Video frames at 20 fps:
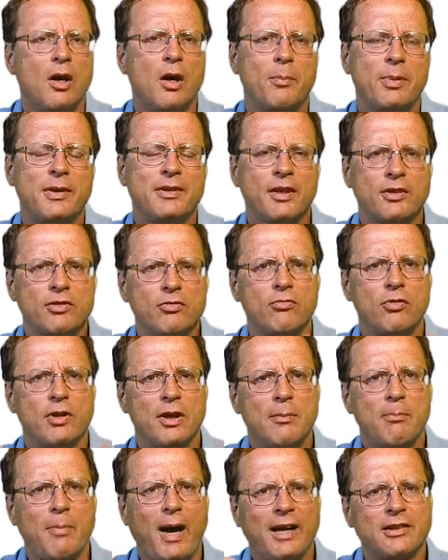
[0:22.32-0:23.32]
But it doesn't
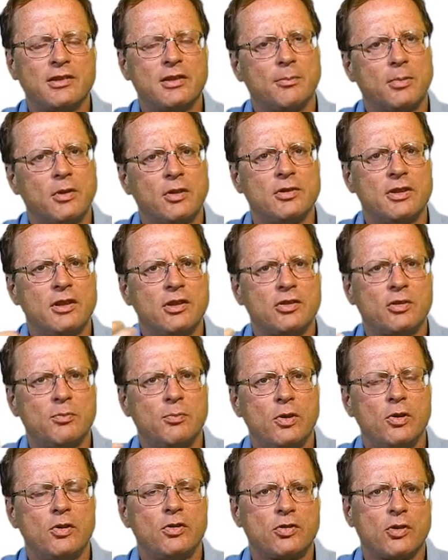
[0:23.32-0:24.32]
really matter because each
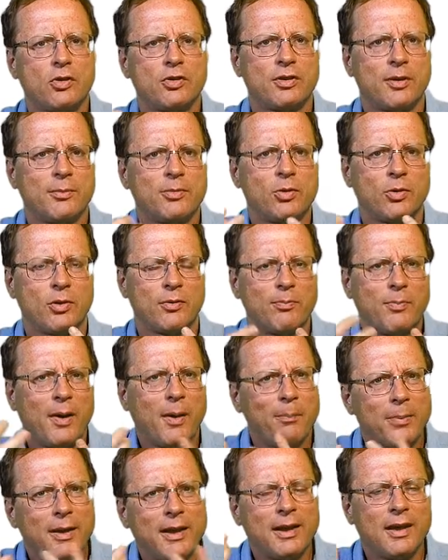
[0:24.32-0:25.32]
computer's got some sort of
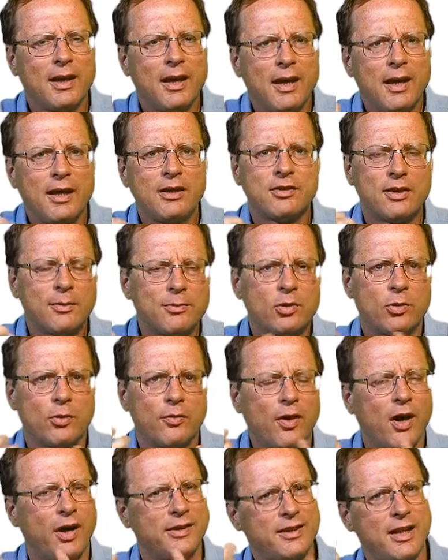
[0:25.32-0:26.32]
public key, some
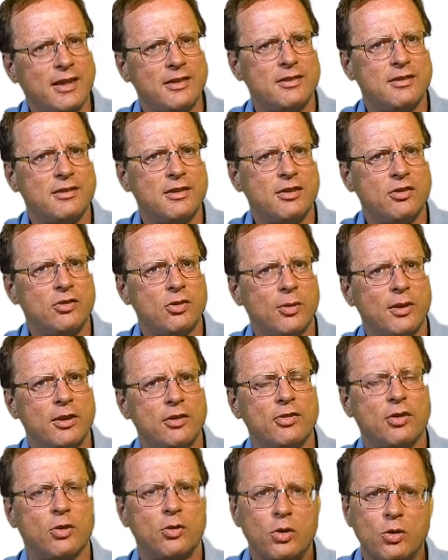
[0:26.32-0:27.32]
sort of identity to
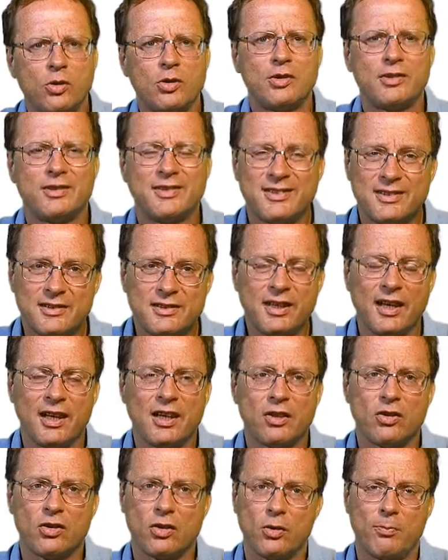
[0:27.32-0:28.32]
it. So you could
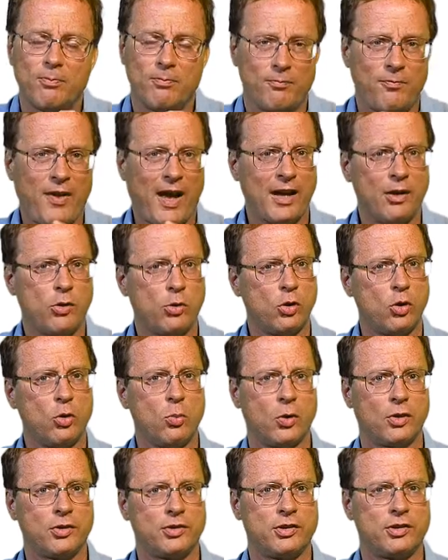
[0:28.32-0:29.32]
take the value
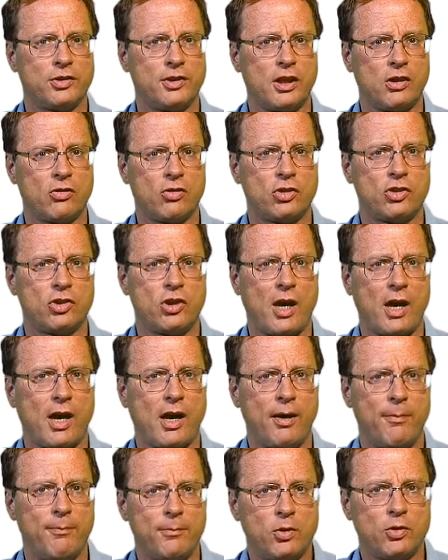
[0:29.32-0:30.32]
you want to secret
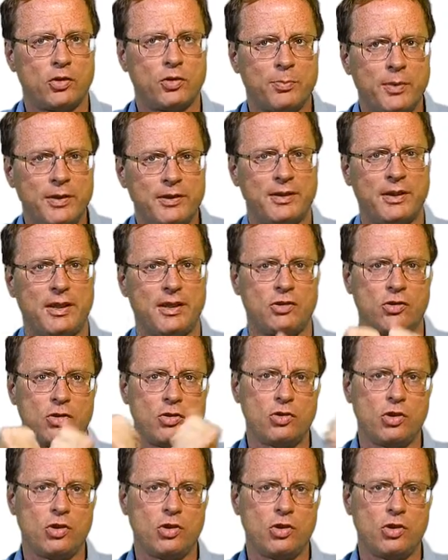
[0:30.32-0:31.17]
share, you split it into